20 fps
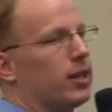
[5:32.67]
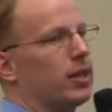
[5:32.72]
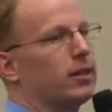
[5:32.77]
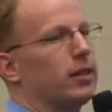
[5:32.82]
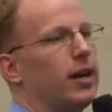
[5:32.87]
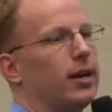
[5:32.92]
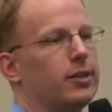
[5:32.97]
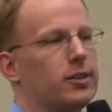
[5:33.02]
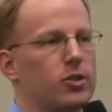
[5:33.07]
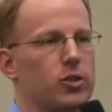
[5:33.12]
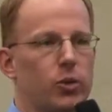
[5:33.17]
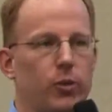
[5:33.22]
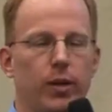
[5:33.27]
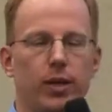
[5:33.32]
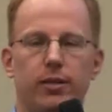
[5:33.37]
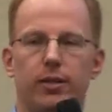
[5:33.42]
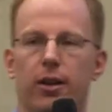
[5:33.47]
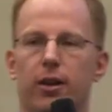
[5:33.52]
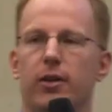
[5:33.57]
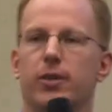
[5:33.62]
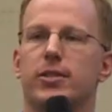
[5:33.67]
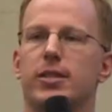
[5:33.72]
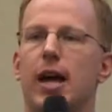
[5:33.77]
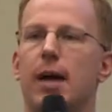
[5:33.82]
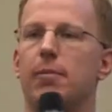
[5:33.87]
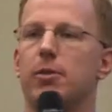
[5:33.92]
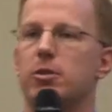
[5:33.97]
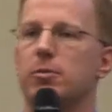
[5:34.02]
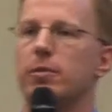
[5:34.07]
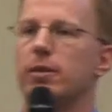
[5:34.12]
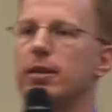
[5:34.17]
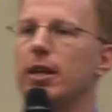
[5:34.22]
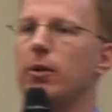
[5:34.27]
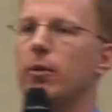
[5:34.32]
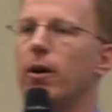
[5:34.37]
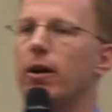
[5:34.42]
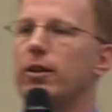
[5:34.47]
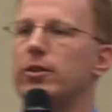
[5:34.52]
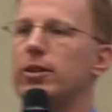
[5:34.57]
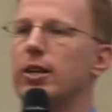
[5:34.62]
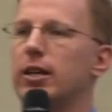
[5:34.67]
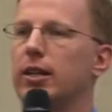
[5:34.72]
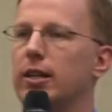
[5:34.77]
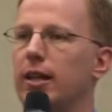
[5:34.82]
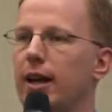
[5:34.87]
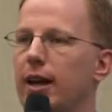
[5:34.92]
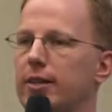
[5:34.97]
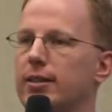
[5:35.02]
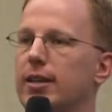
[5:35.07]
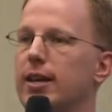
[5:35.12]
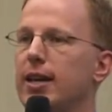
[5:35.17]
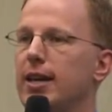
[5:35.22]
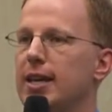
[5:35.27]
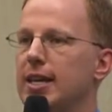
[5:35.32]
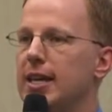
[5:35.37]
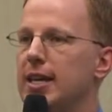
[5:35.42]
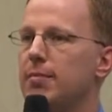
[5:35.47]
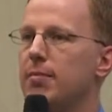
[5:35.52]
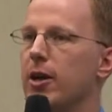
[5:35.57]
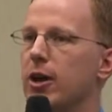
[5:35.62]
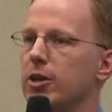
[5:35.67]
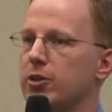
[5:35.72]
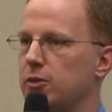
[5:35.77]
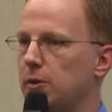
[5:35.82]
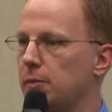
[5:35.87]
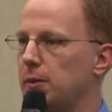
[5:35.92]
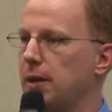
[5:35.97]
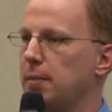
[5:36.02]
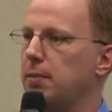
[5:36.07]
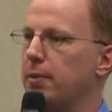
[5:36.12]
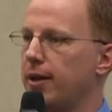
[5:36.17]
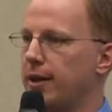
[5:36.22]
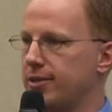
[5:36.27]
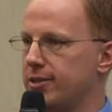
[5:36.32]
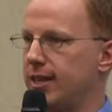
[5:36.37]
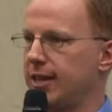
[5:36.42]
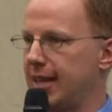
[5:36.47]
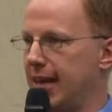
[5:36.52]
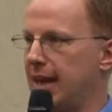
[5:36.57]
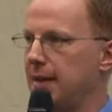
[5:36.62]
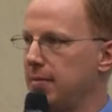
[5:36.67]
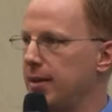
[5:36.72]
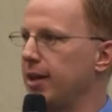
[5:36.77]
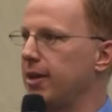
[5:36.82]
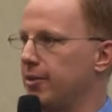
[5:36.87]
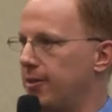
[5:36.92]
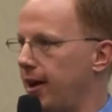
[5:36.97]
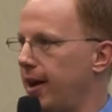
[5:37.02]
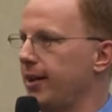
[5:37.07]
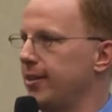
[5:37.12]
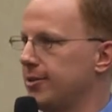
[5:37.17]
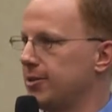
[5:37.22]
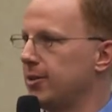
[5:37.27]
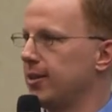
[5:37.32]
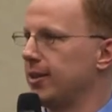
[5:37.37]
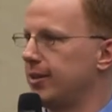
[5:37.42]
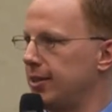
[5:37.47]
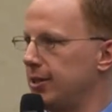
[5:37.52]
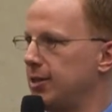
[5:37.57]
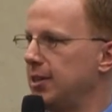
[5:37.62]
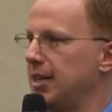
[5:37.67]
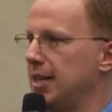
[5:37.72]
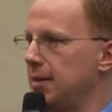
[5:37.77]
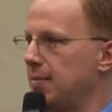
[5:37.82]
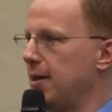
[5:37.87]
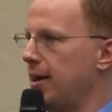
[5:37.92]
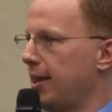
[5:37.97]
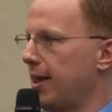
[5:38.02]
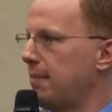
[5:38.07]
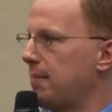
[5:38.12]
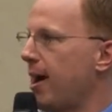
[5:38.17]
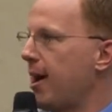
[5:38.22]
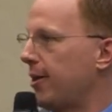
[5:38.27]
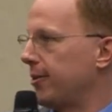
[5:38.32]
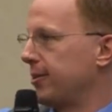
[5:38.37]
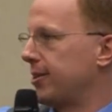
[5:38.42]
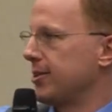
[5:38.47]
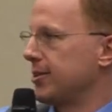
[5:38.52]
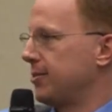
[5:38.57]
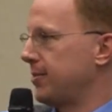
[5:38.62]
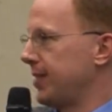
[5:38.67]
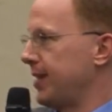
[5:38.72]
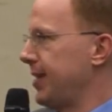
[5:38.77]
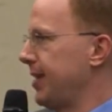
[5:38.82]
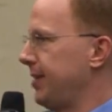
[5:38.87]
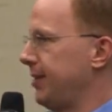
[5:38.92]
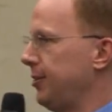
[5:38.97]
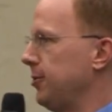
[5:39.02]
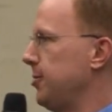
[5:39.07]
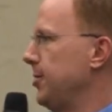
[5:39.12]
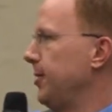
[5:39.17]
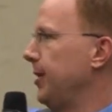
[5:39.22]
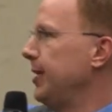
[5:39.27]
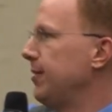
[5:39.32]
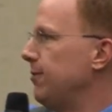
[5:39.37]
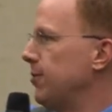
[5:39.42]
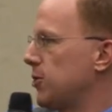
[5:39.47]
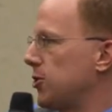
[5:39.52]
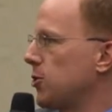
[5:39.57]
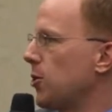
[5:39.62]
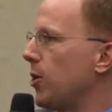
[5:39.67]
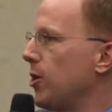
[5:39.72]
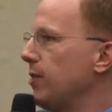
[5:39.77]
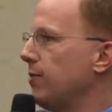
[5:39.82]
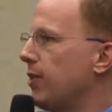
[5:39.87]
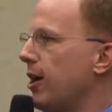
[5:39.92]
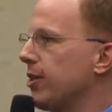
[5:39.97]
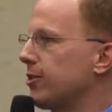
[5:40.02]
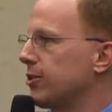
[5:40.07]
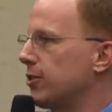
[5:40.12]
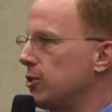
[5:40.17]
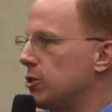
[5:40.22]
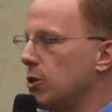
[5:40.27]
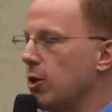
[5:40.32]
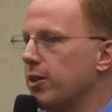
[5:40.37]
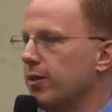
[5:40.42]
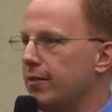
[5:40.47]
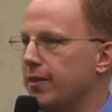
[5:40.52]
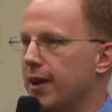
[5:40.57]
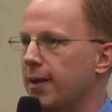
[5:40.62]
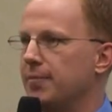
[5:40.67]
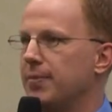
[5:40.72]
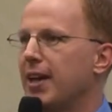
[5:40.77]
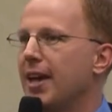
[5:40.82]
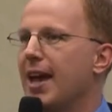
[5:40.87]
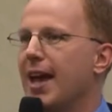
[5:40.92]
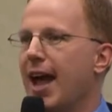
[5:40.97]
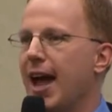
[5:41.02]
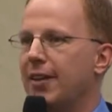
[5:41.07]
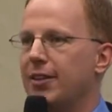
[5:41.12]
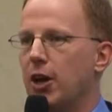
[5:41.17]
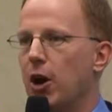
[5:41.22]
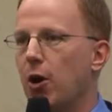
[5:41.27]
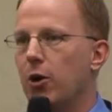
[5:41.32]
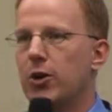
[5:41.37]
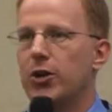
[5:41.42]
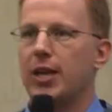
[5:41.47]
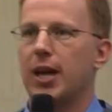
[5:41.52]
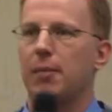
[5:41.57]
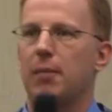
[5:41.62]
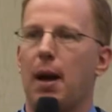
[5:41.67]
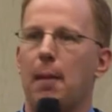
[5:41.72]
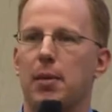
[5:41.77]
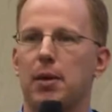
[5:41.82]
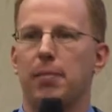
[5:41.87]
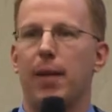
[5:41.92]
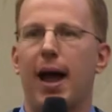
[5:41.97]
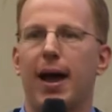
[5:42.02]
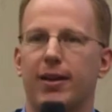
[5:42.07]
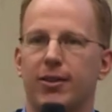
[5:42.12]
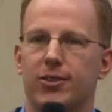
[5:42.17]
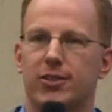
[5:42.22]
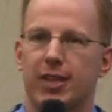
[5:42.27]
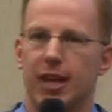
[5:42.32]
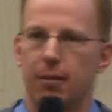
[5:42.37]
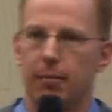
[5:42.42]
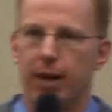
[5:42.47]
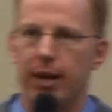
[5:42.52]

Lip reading: to collect, it's a retail establishment, they wanted to collect emails from people as they came in, right? So that they could email them out, because when they leave the store, you've lost control of them. And the owner kept coming back and saying,